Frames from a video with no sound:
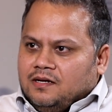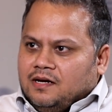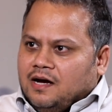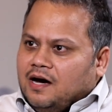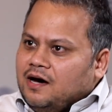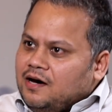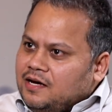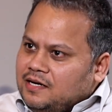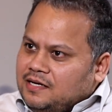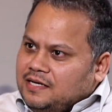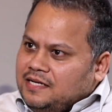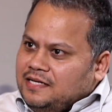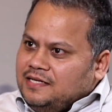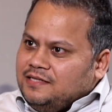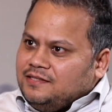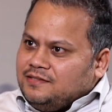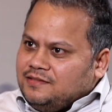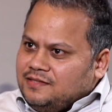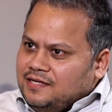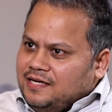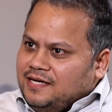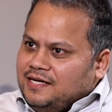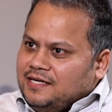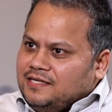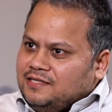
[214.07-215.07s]
early
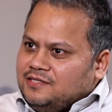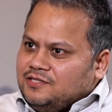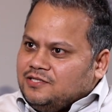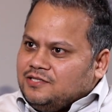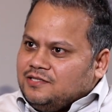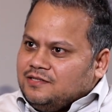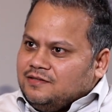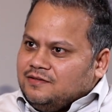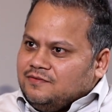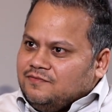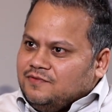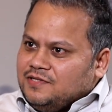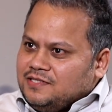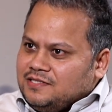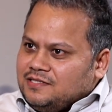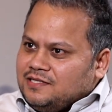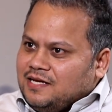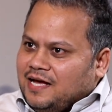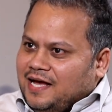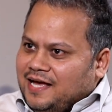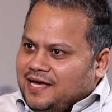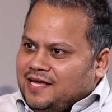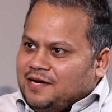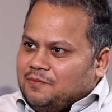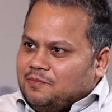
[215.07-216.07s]
stage, which
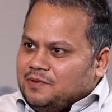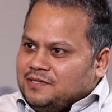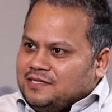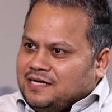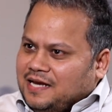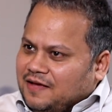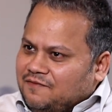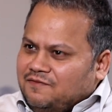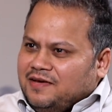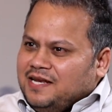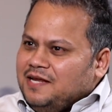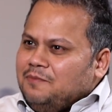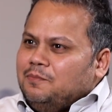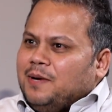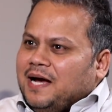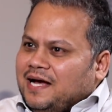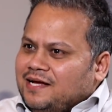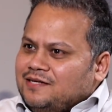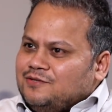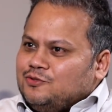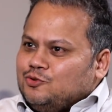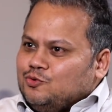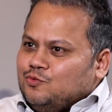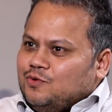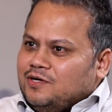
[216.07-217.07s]
I represent, I'm very
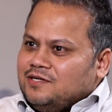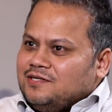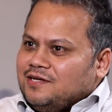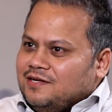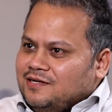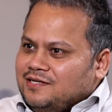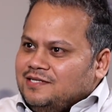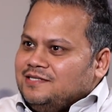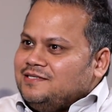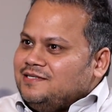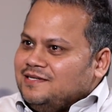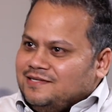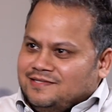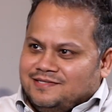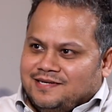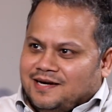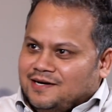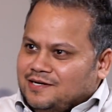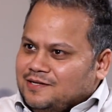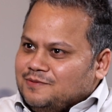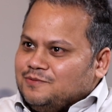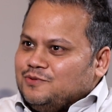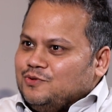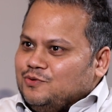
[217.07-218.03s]
biased towards early stage startups.